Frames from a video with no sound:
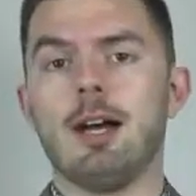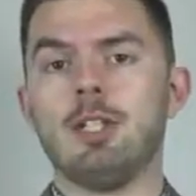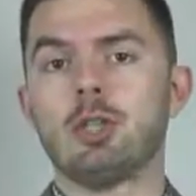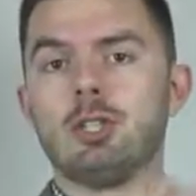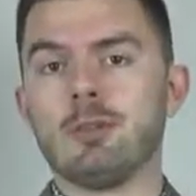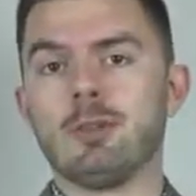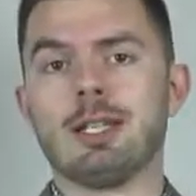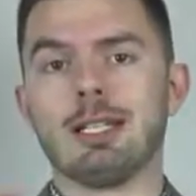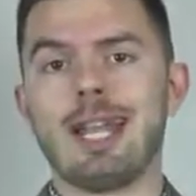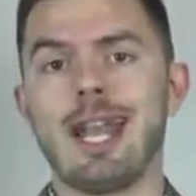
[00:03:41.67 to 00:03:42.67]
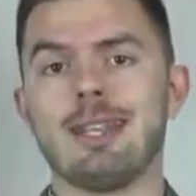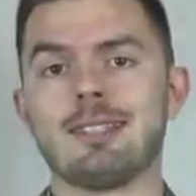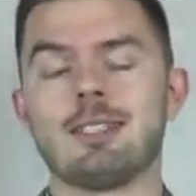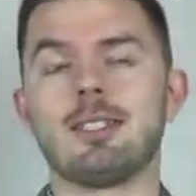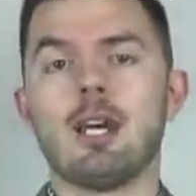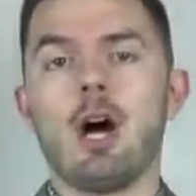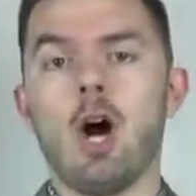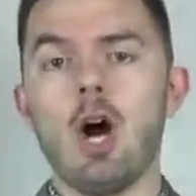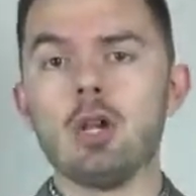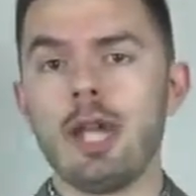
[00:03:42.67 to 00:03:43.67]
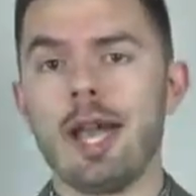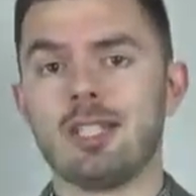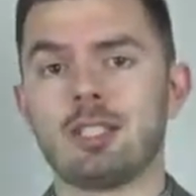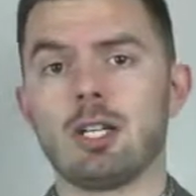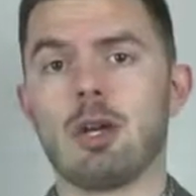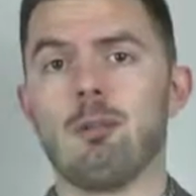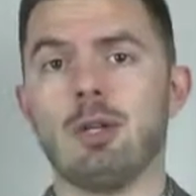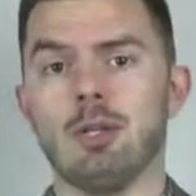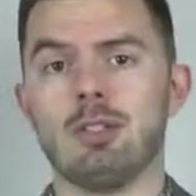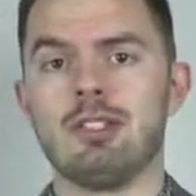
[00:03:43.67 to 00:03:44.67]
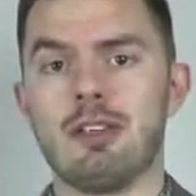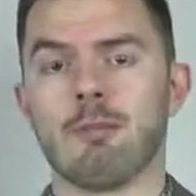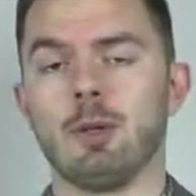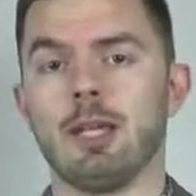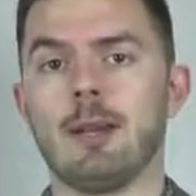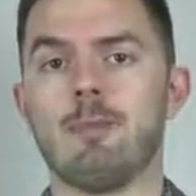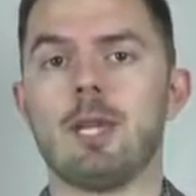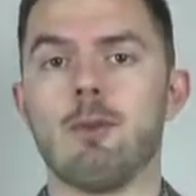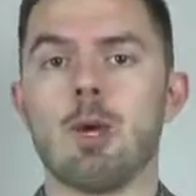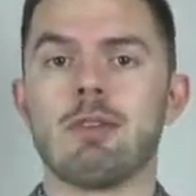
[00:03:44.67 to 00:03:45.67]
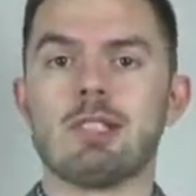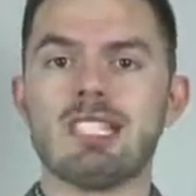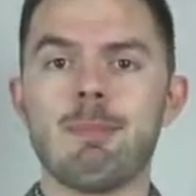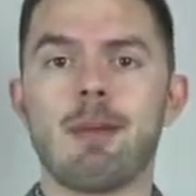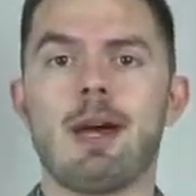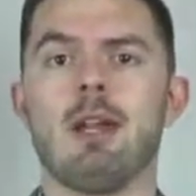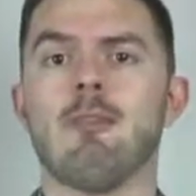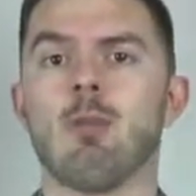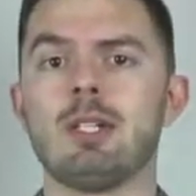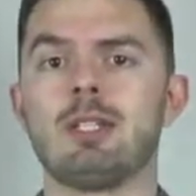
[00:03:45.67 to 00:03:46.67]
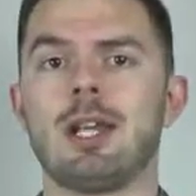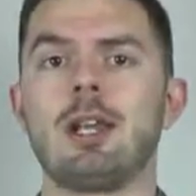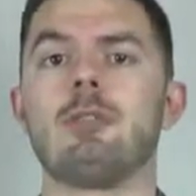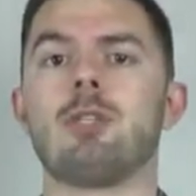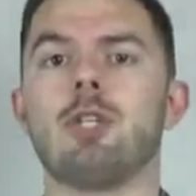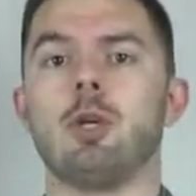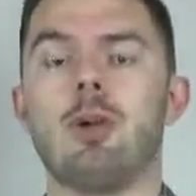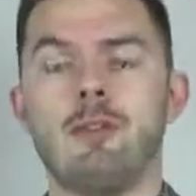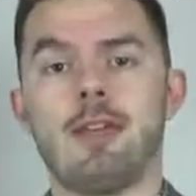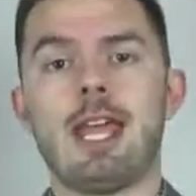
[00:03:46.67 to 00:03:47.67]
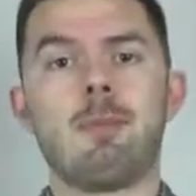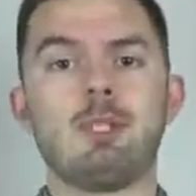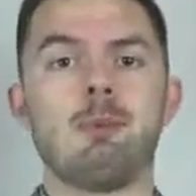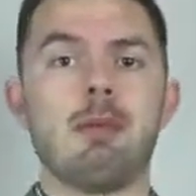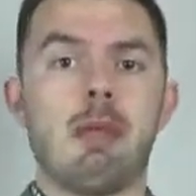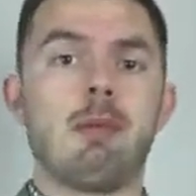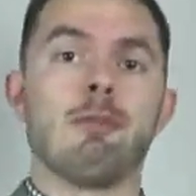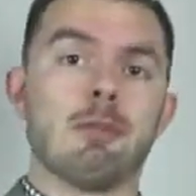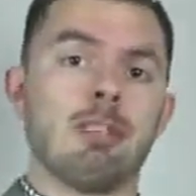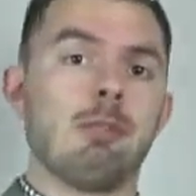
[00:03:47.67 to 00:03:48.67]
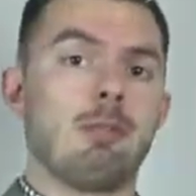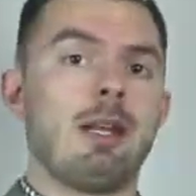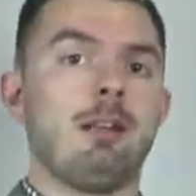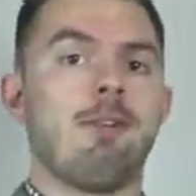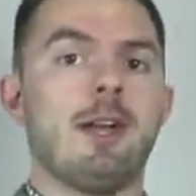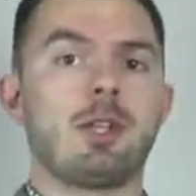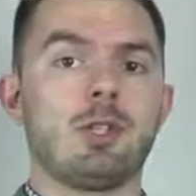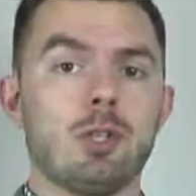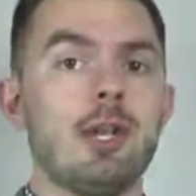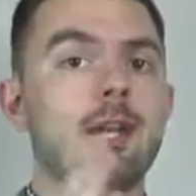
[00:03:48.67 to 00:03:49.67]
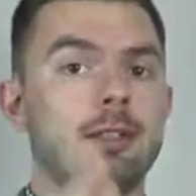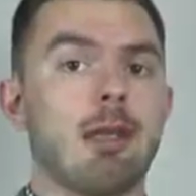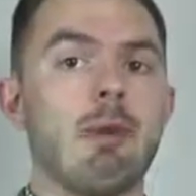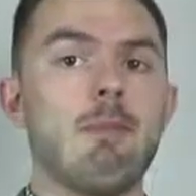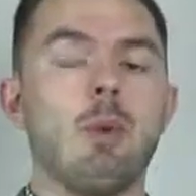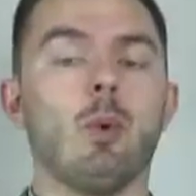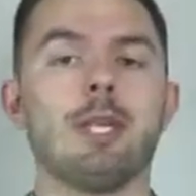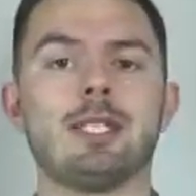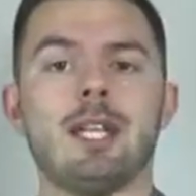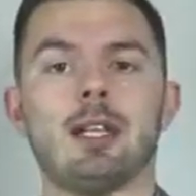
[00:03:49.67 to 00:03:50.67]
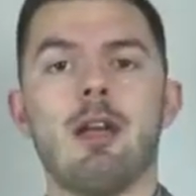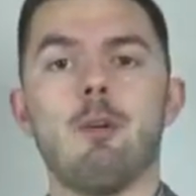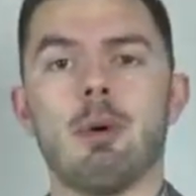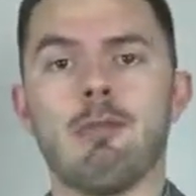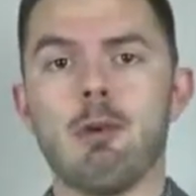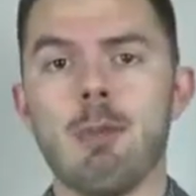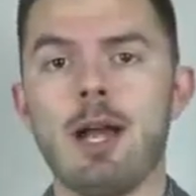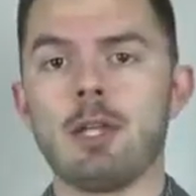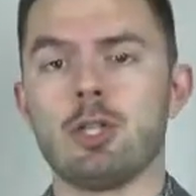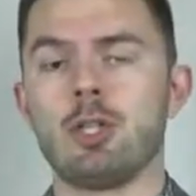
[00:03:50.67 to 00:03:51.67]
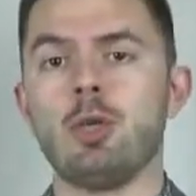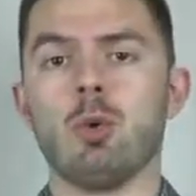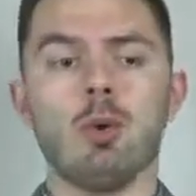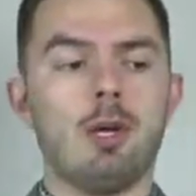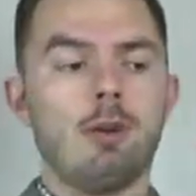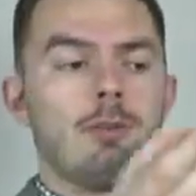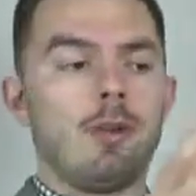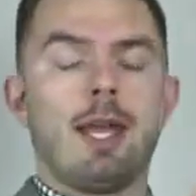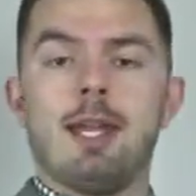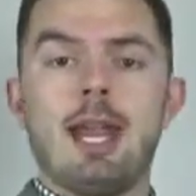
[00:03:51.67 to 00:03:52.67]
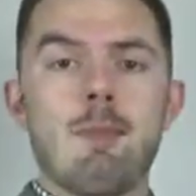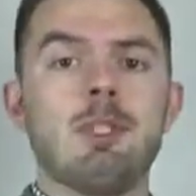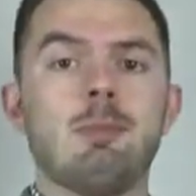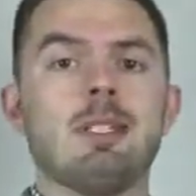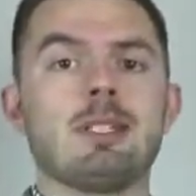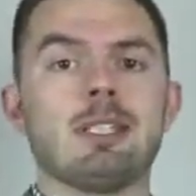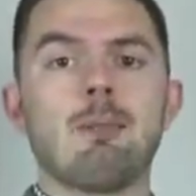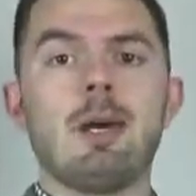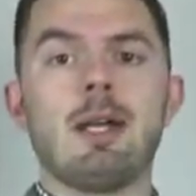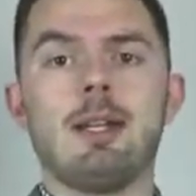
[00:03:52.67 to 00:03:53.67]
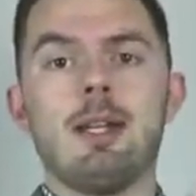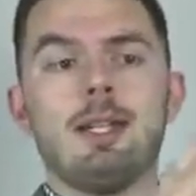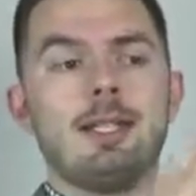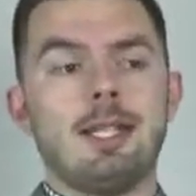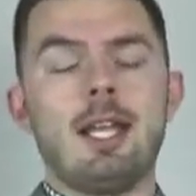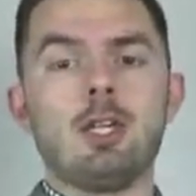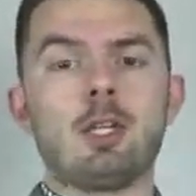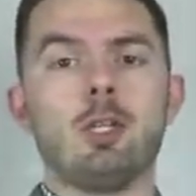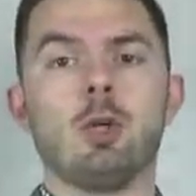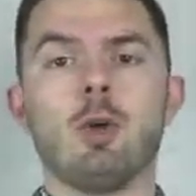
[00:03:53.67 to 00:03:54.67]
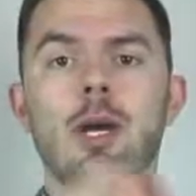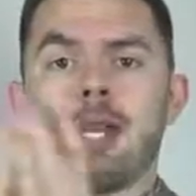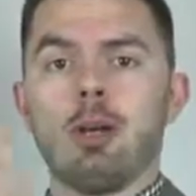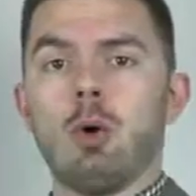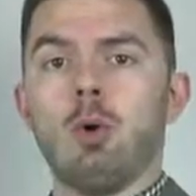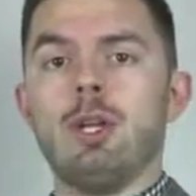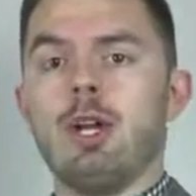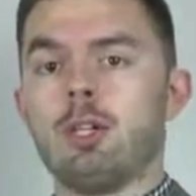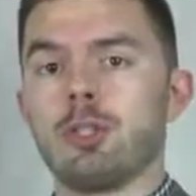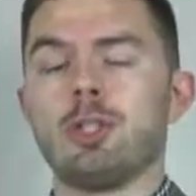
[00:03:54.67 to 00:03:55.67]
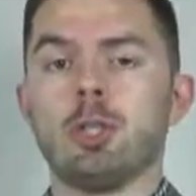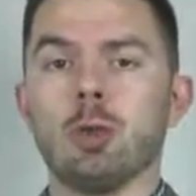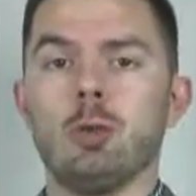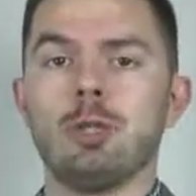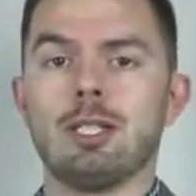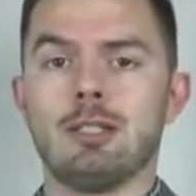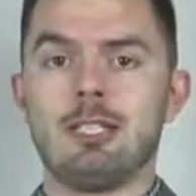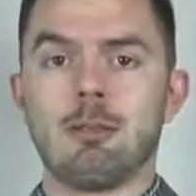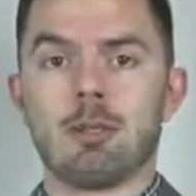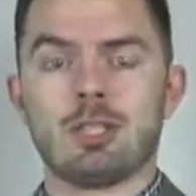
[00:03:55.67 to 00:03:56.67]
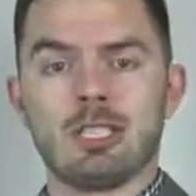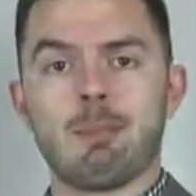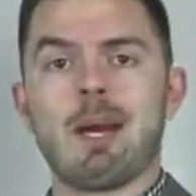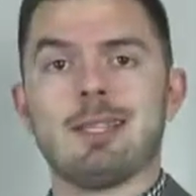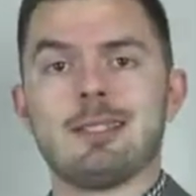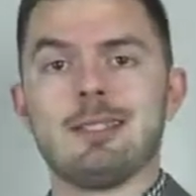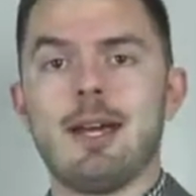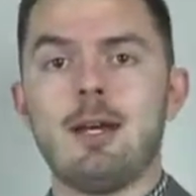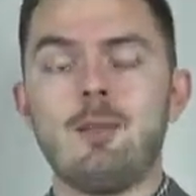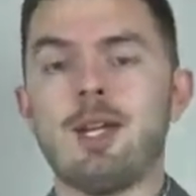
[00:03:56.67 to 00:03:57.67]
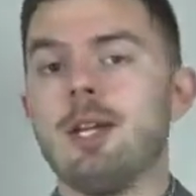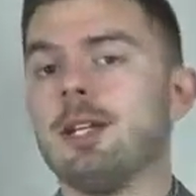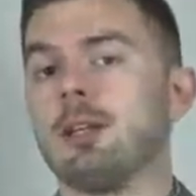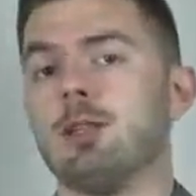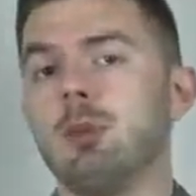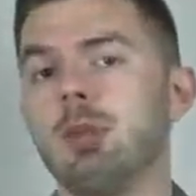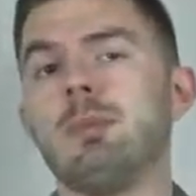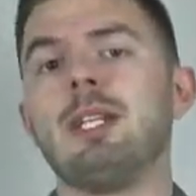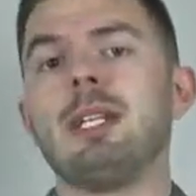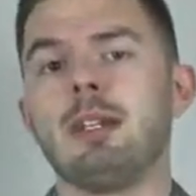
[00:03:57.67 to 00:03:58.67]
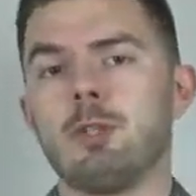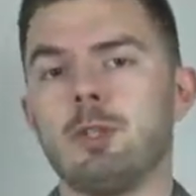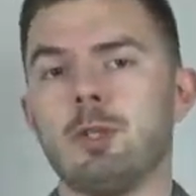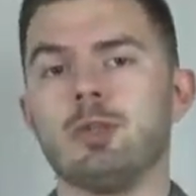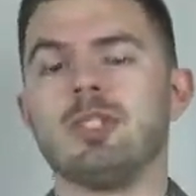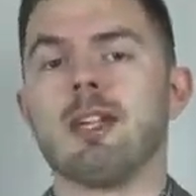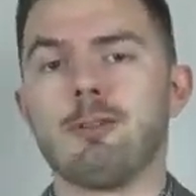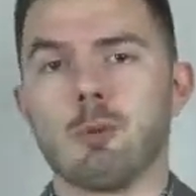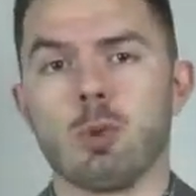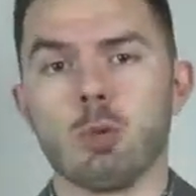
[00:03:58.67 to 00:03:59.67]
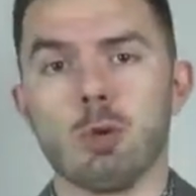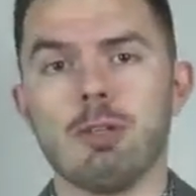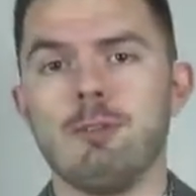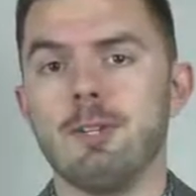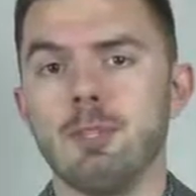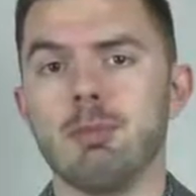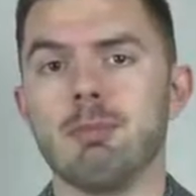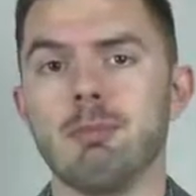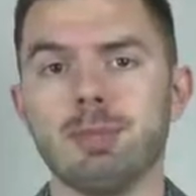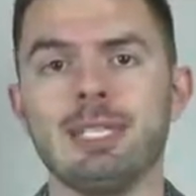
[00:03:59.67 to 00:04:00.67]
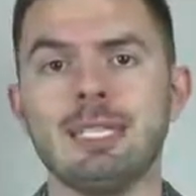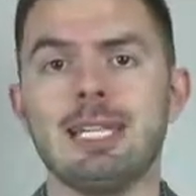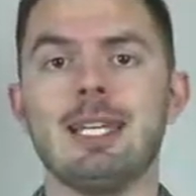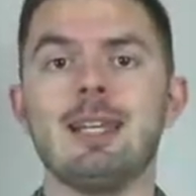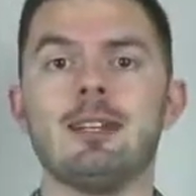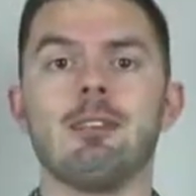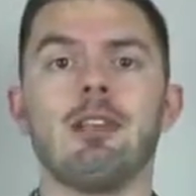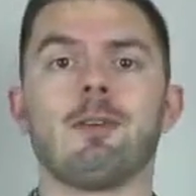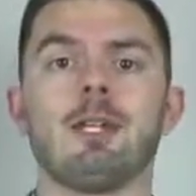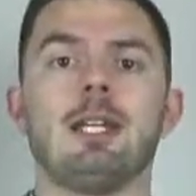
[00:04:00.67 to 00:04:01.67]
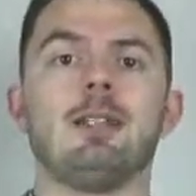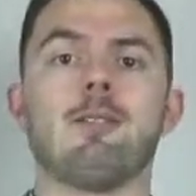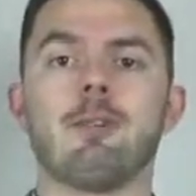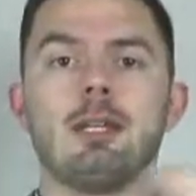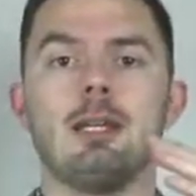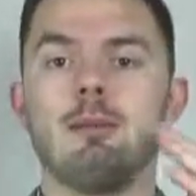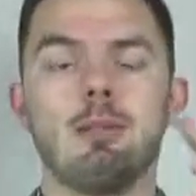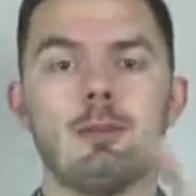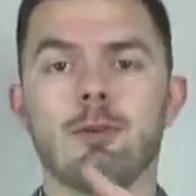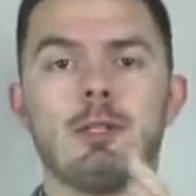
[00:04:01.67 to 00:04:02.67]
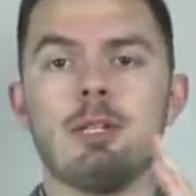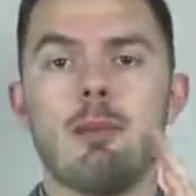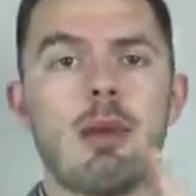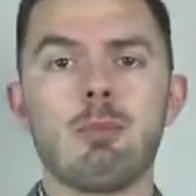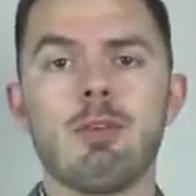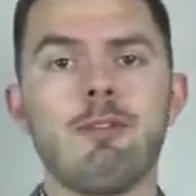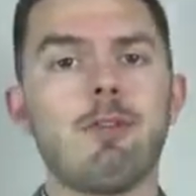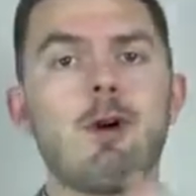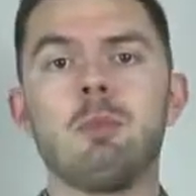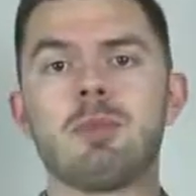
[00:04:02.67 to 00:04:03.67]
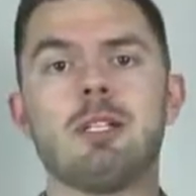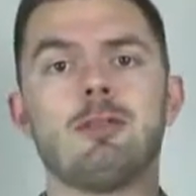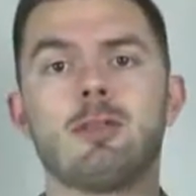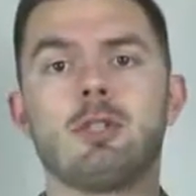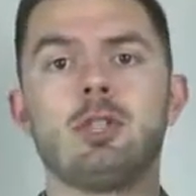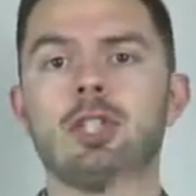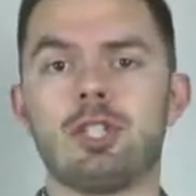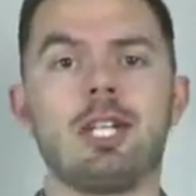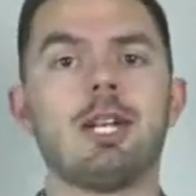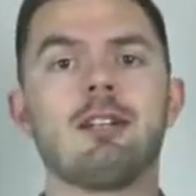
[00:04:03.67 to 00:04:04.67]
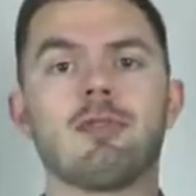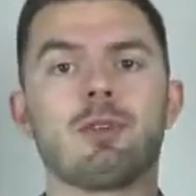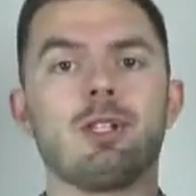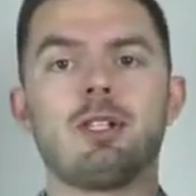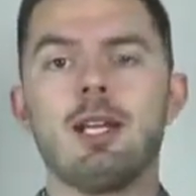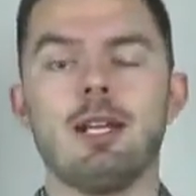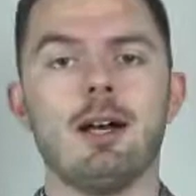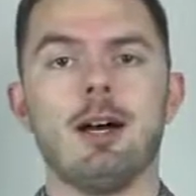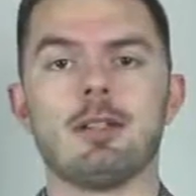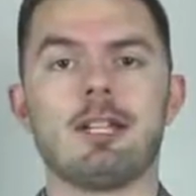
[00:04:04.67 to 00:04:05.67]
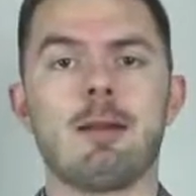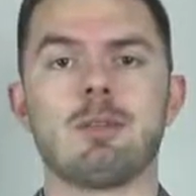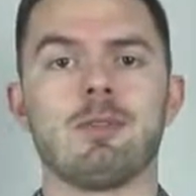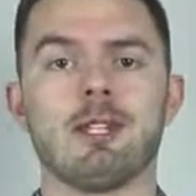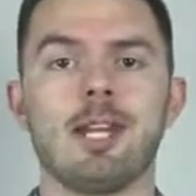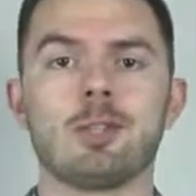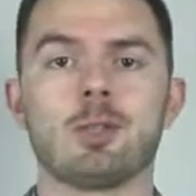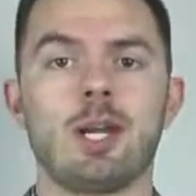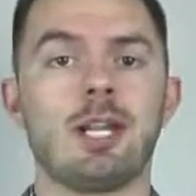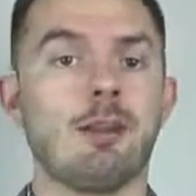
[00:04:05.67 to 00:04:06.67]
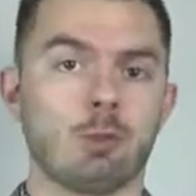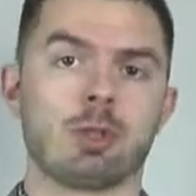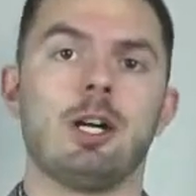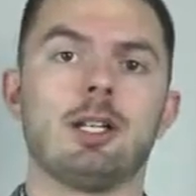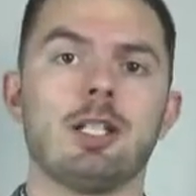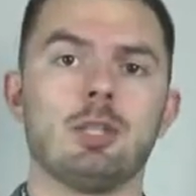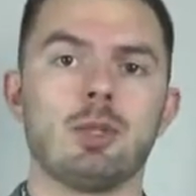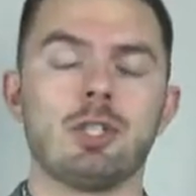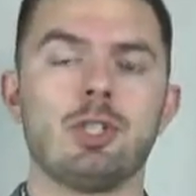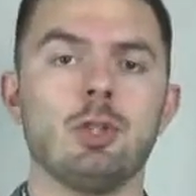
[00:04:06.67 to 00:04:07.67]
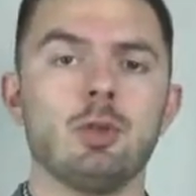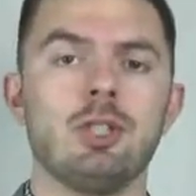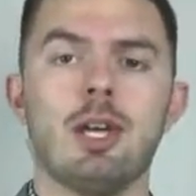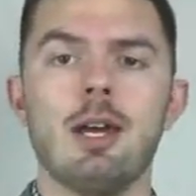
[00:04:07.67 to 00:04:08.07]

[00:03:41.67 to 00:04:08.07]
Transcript: Your different lasts, all lasts are built differently. If you have a slip-on of one style of a shoe, if it happens to be maybe from a similar manufacturer, that might be one thing. But if you buy a shoe and it happens to be a slip-on, that shoe and a whole other shoe with a similar slip-on style, they're two completely different shoes and therefore are going to you completely differently. Different memory foams, different cushioning, different types of the leather grain if we're talking dress shoes.